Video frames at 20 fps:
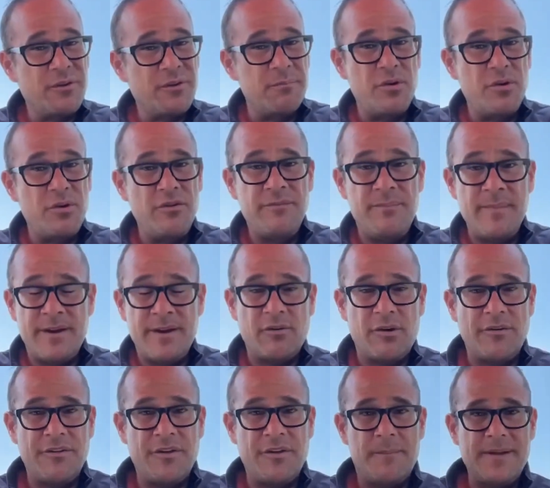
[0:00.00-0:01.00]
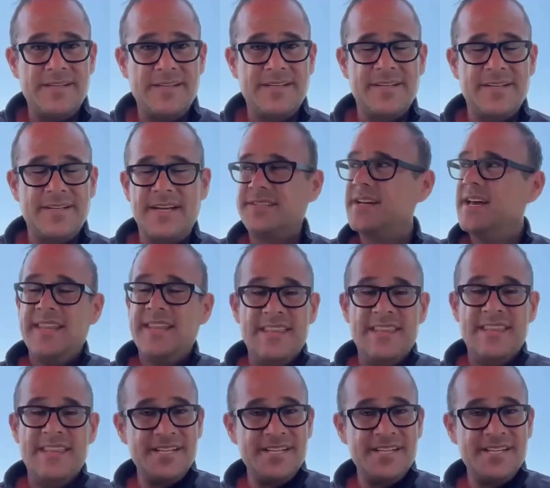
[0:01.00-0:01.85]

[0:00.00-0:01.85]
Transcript: movement or grow their business.